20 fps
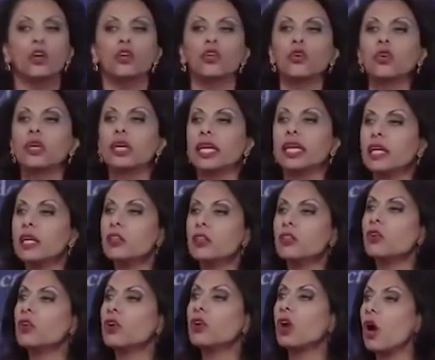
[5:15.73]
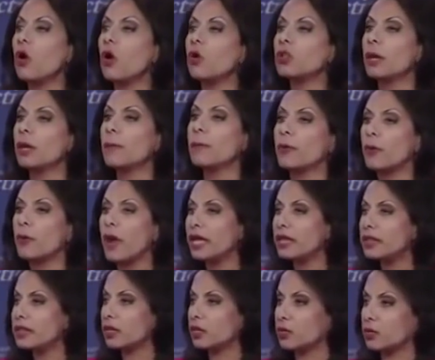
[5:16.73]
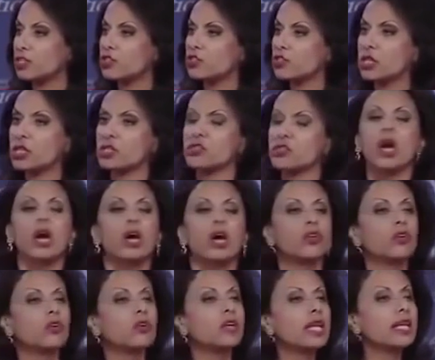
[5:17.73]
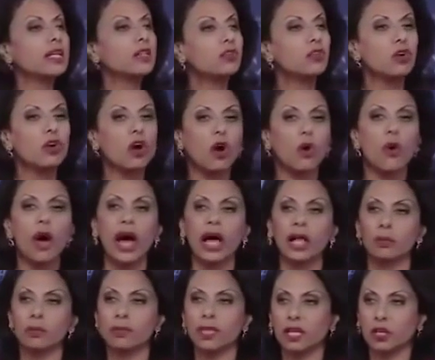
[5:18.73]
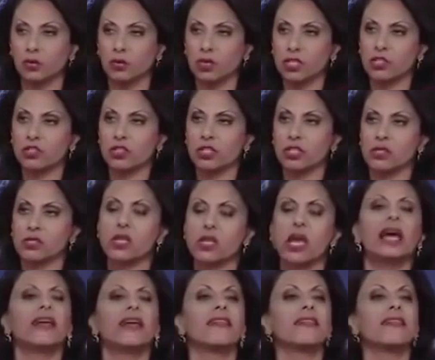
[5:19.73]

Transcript: You need to go liberate the Christians. You need to go help the Christians.